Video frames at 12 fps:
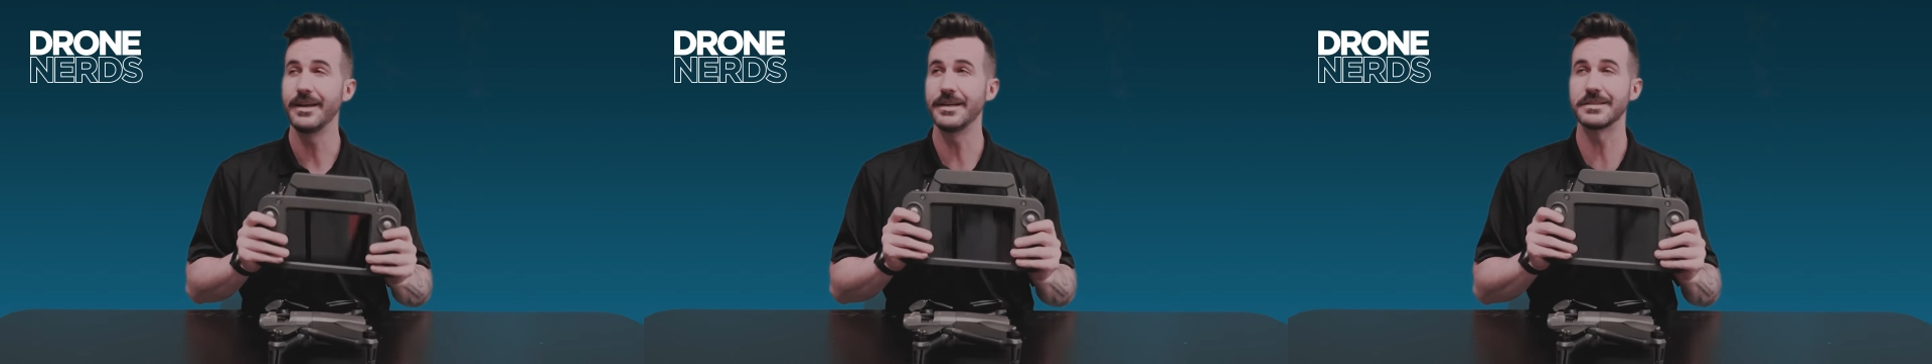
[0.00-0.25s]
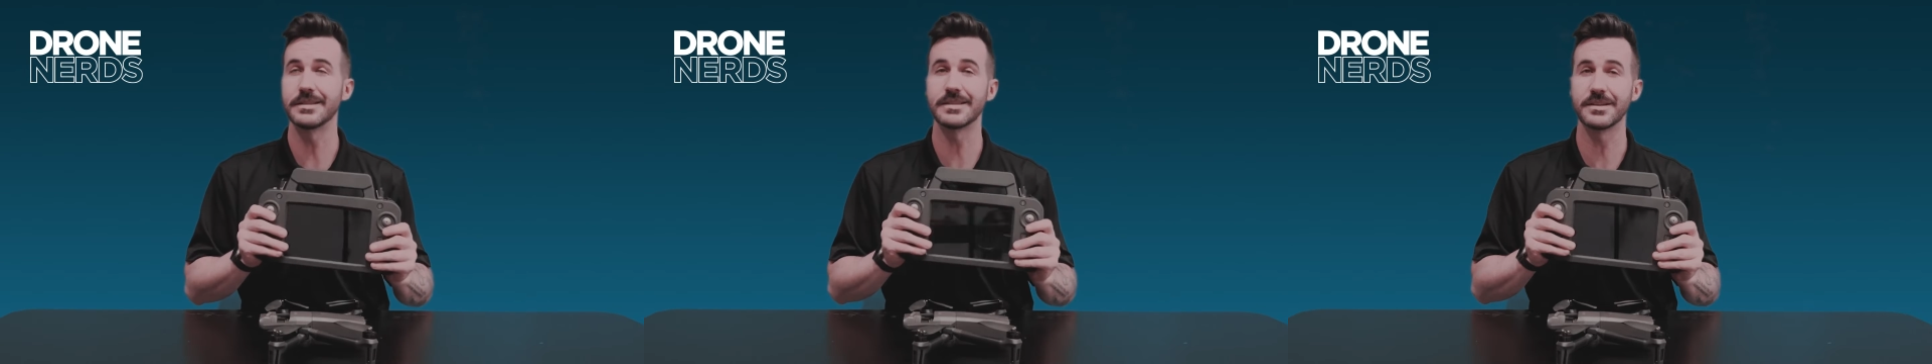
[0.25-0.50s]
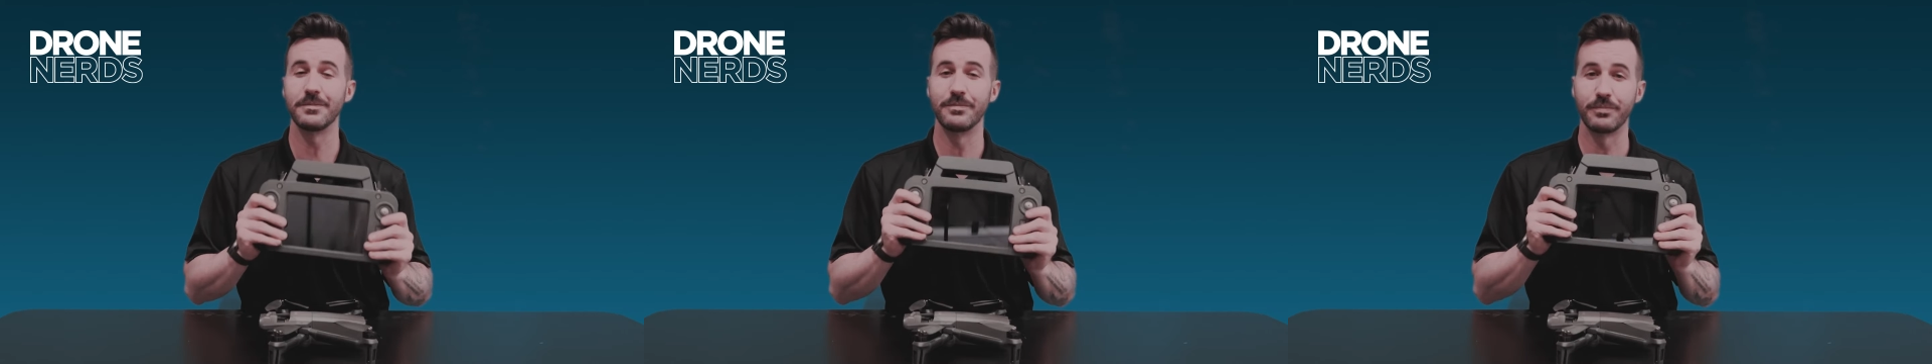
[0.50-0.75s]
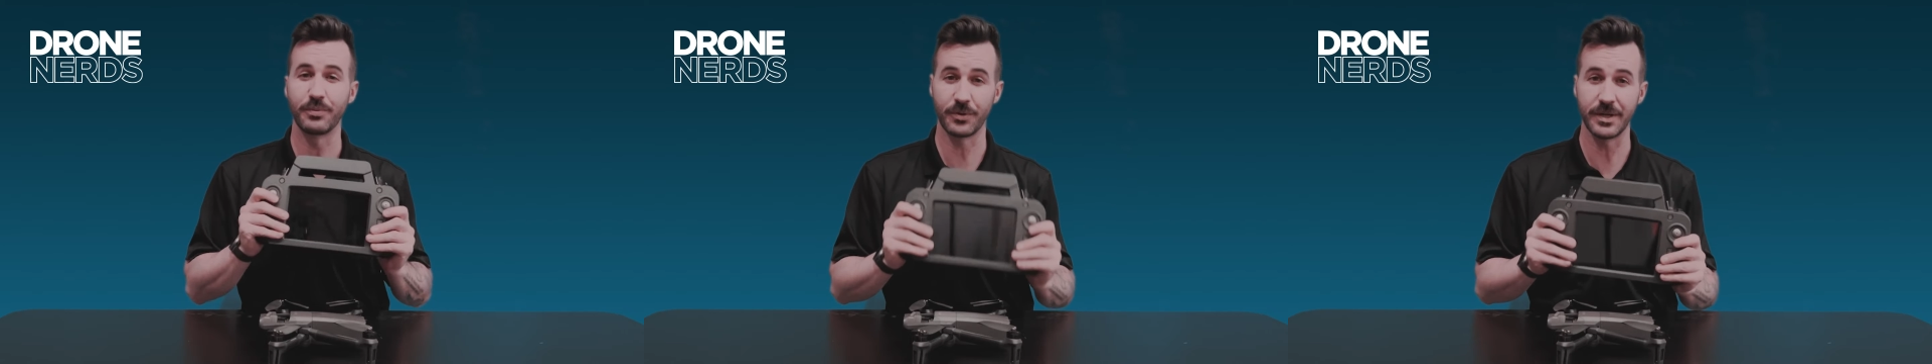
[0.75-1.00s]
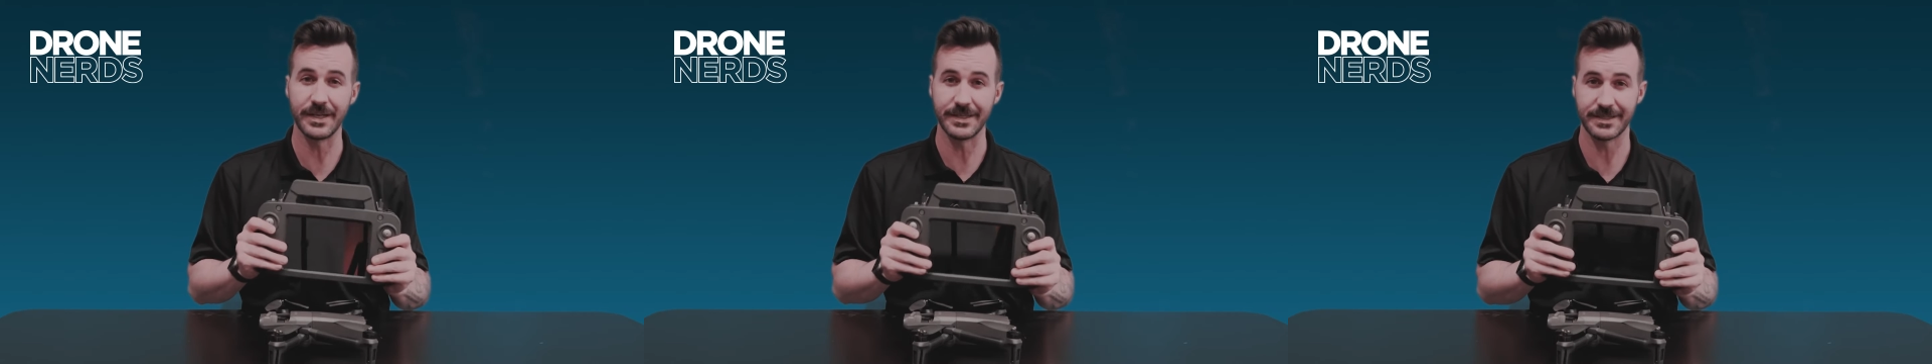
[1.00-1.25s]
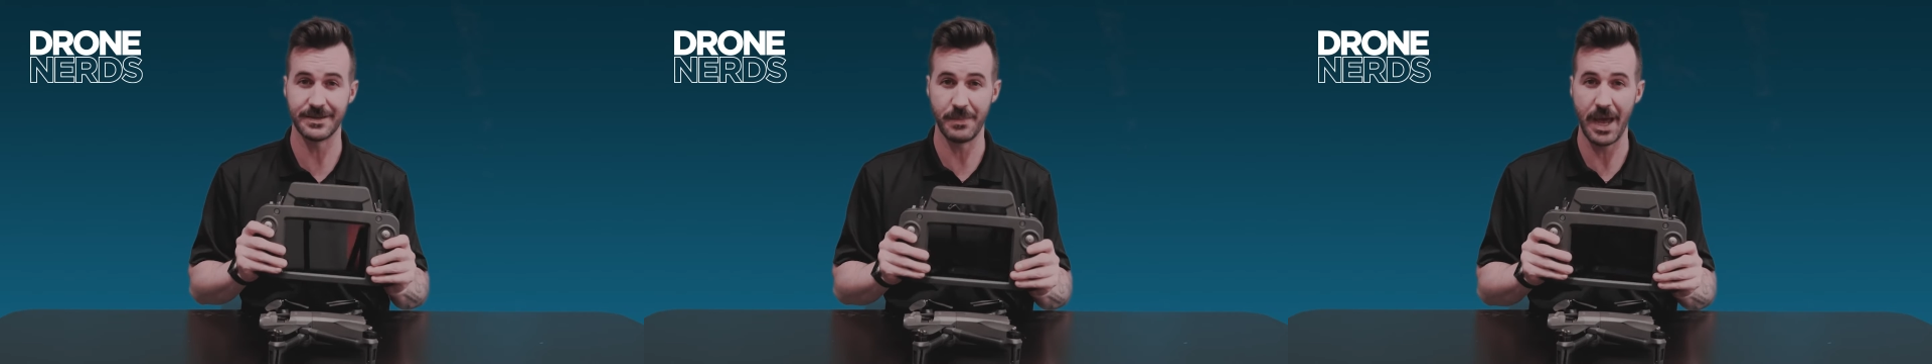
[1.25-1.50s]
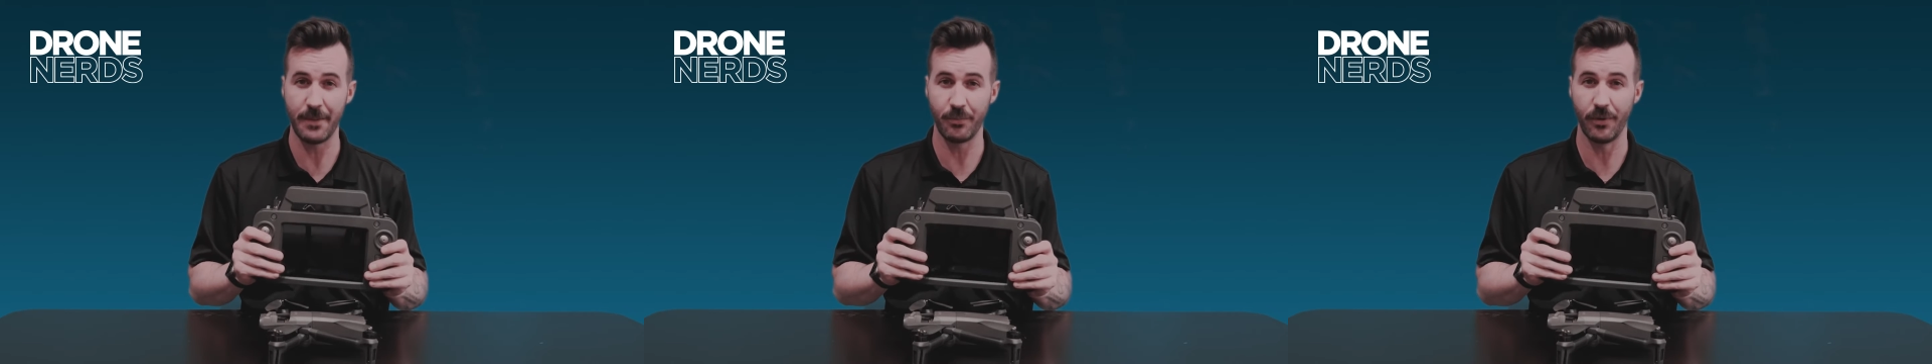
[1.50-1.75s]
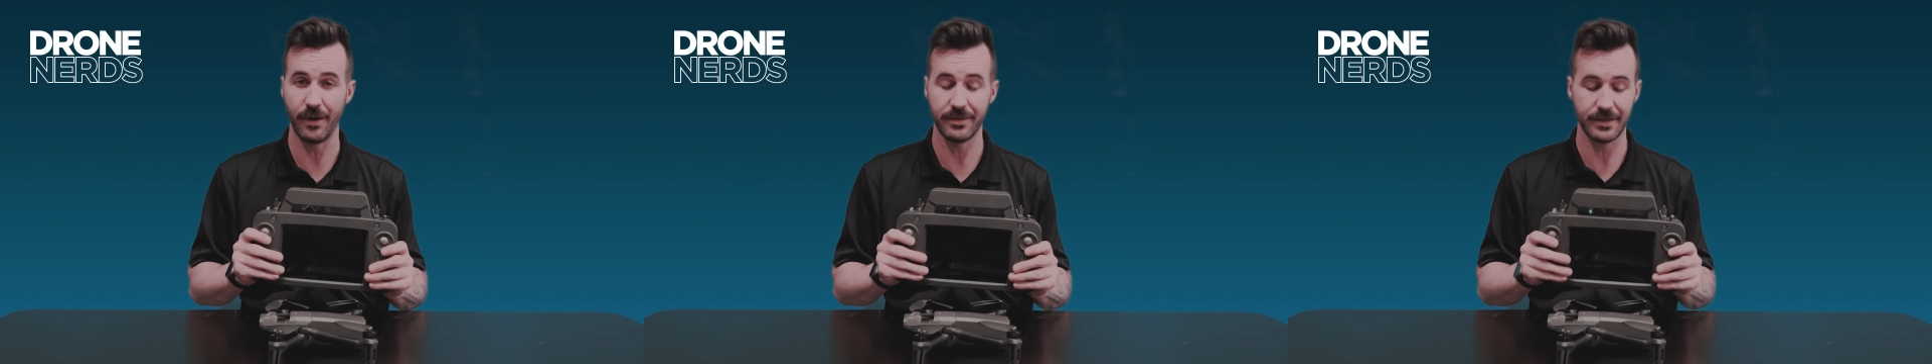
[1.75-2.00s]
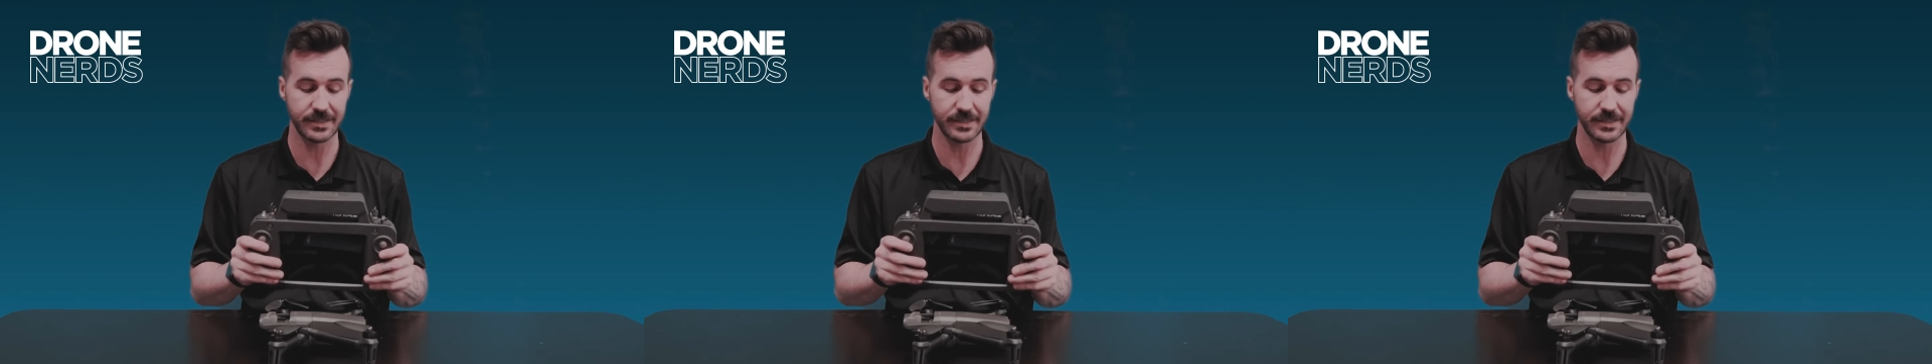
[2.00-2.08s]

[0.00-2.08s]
is just a breeze to map with.